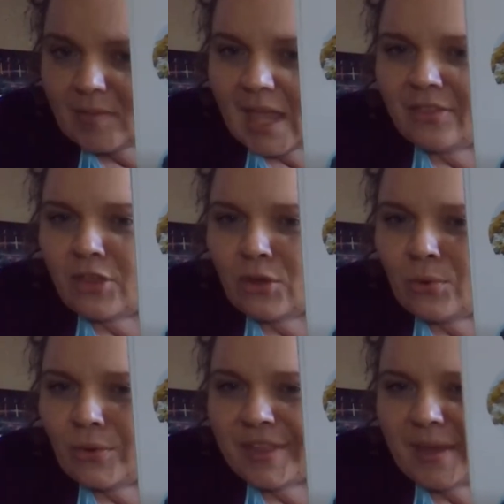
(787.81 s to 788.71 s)
And the
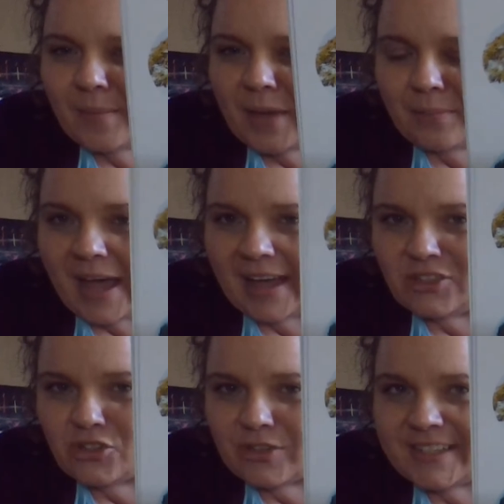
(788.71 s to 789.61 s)
cool thing about pine
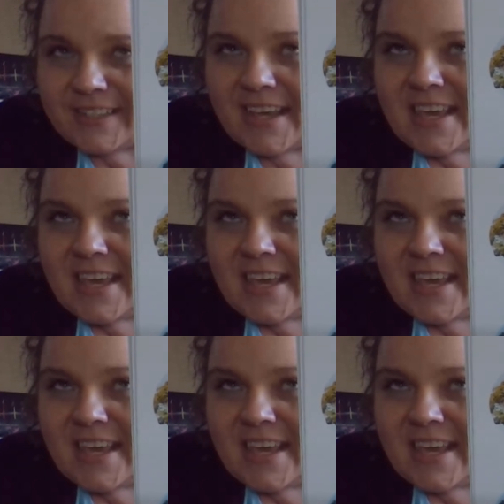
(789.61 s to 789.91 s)
trees